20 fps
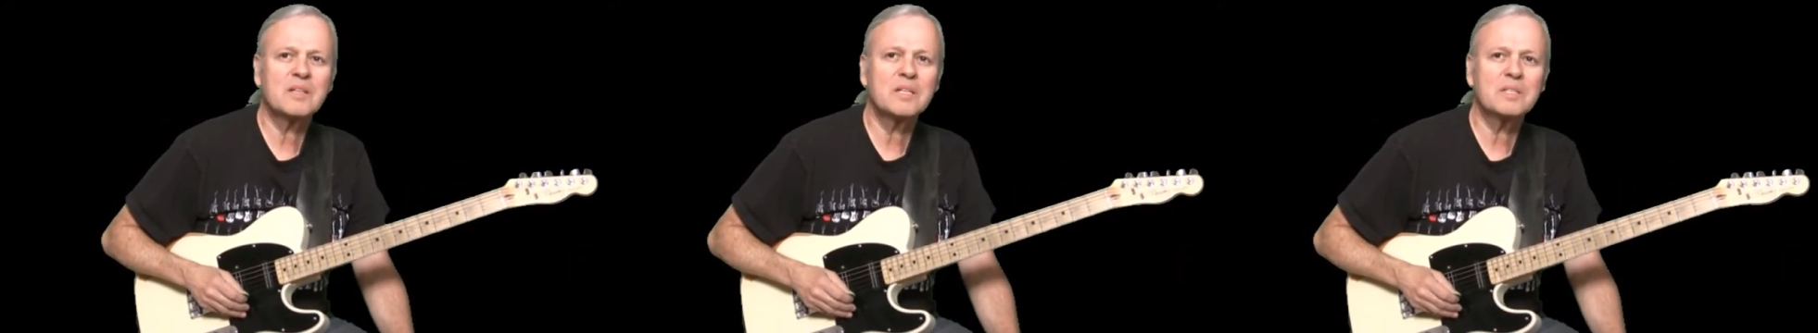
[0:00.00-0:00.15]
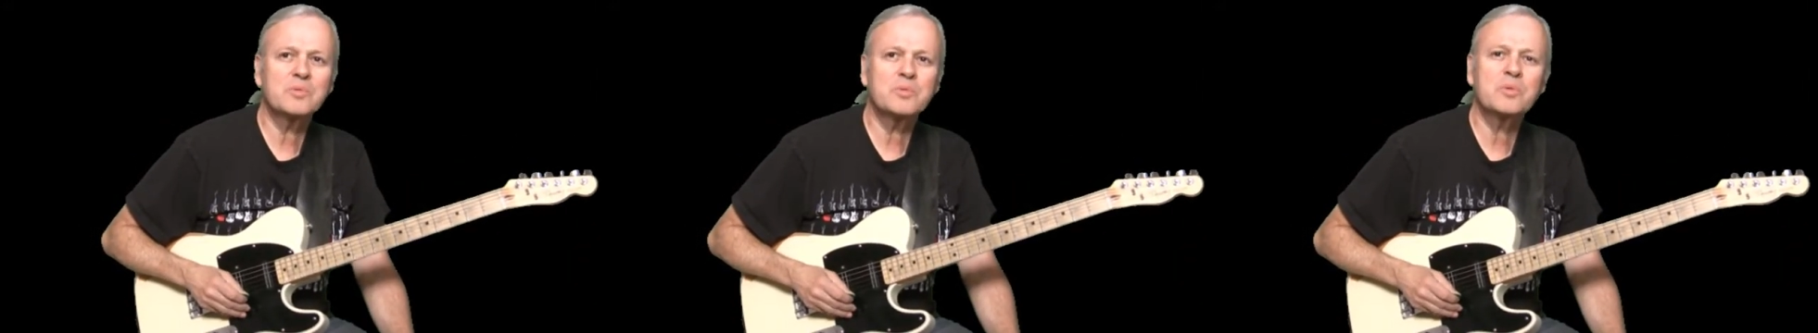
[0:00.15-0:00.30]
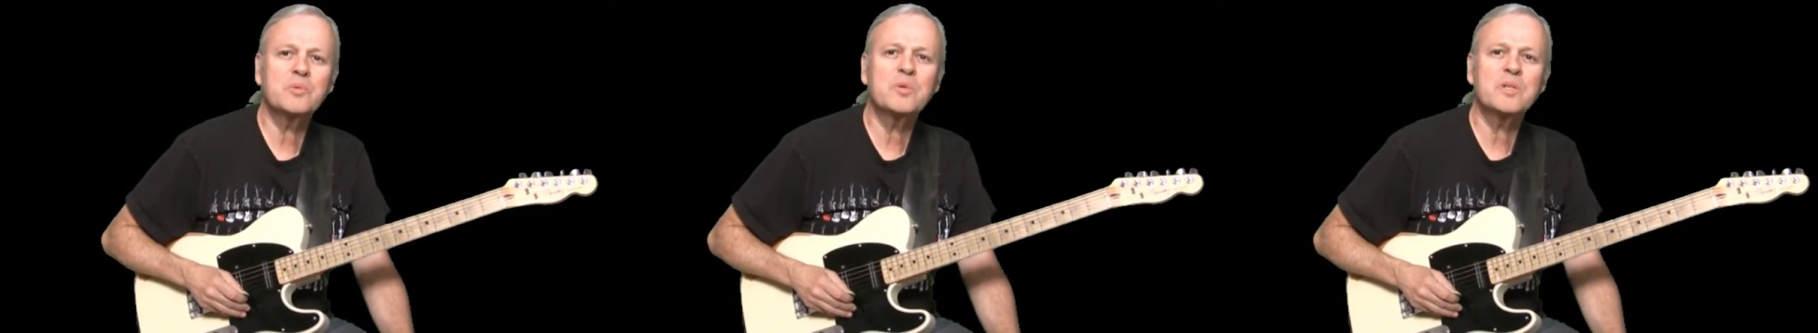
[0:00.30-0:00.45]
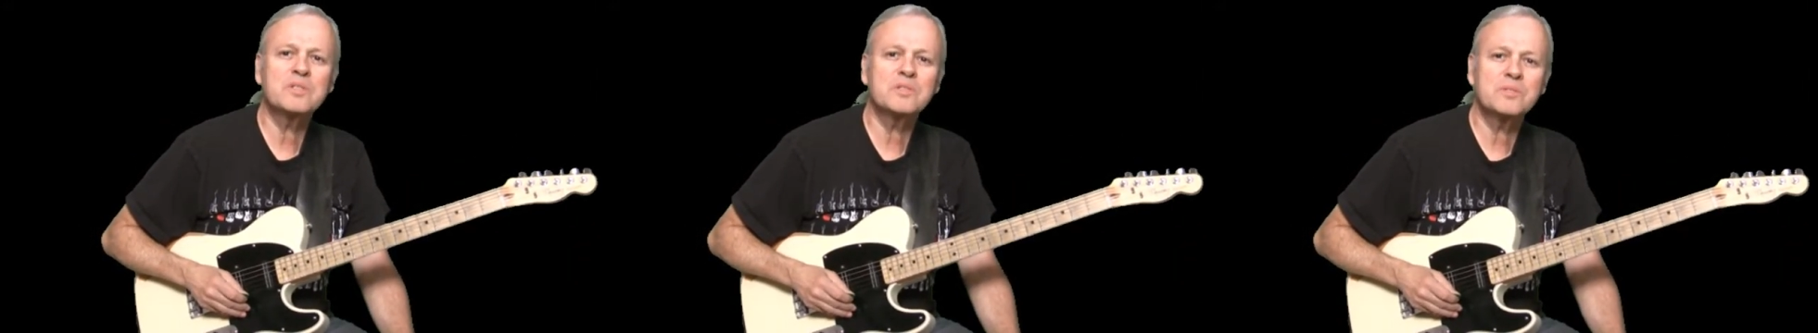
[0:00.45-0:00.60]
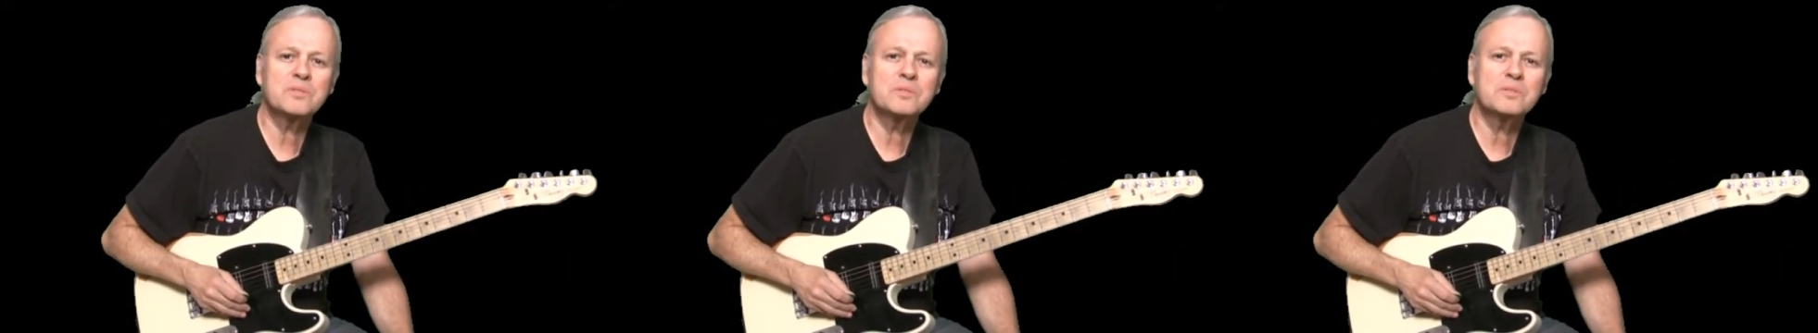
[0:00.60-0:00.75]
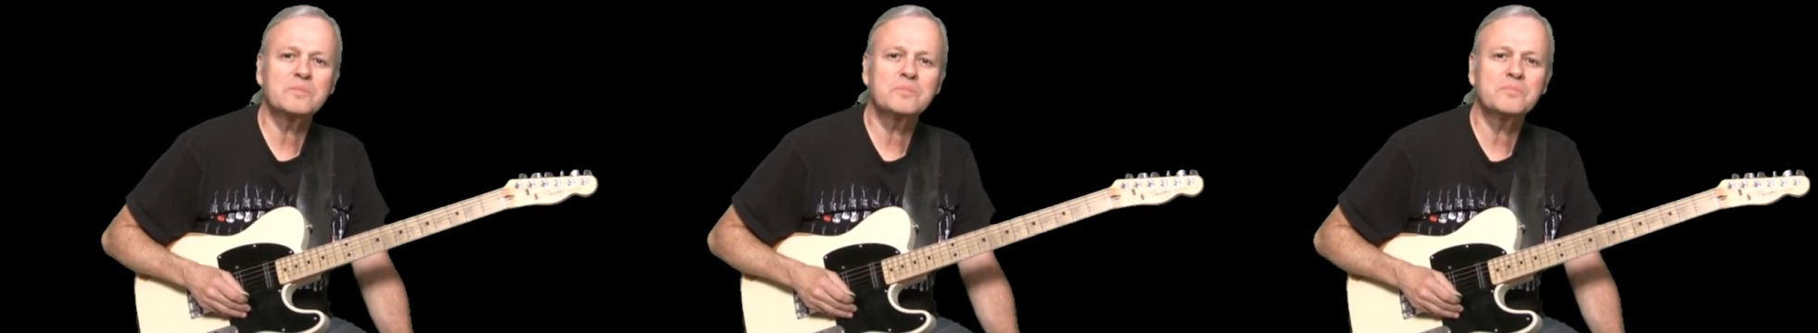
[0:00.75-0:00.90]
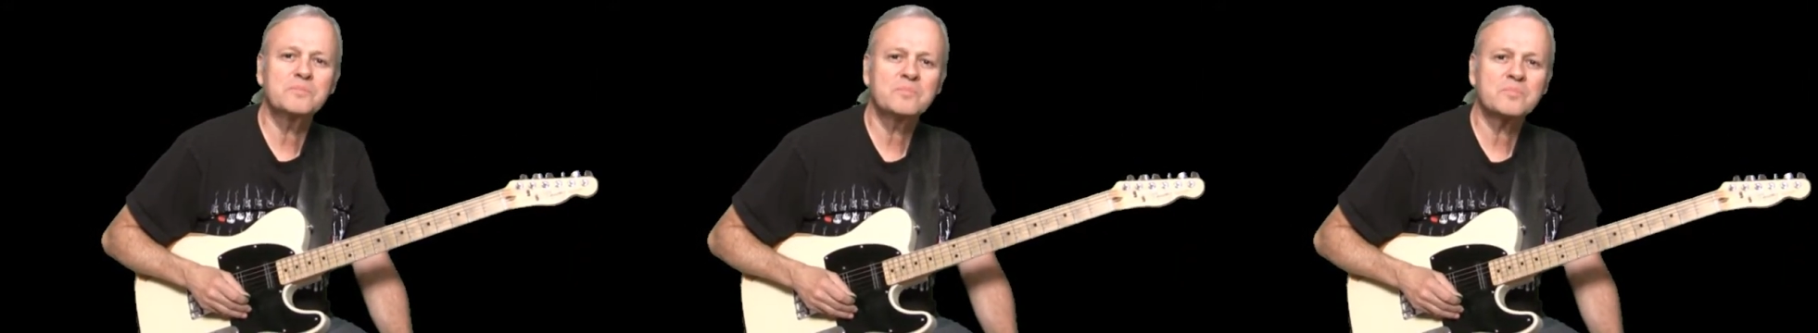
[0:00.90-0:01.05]
country
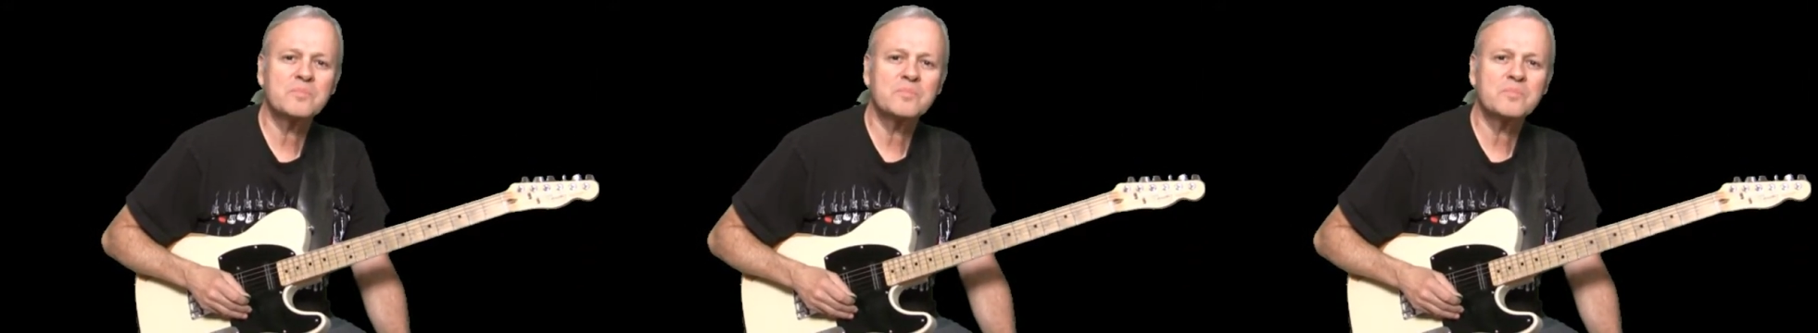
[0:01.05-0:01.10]
western